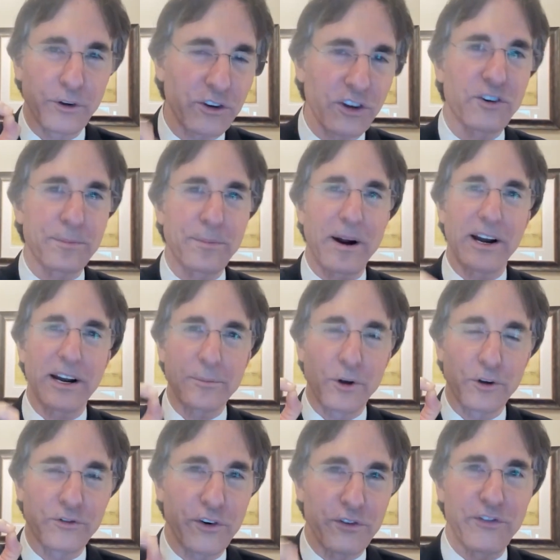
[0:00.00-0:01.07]
most
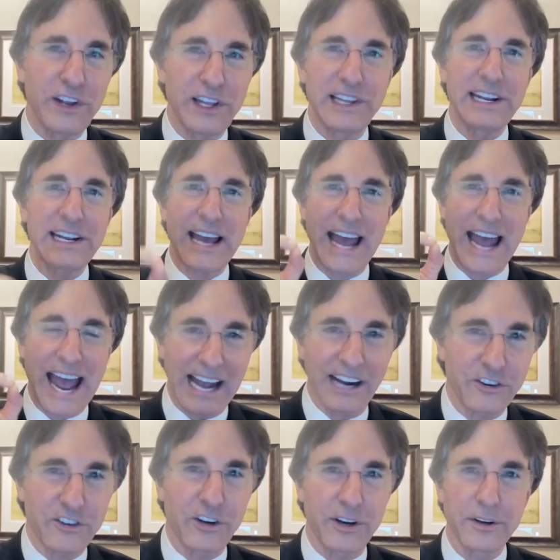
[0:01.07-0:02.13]
inspiring, most fulfilling
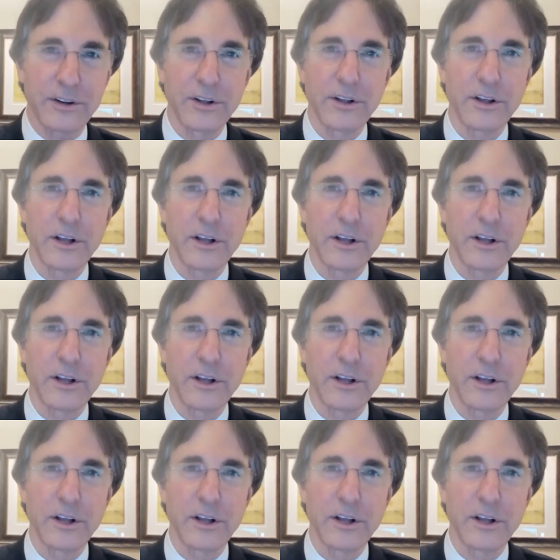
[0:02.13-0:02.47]
action,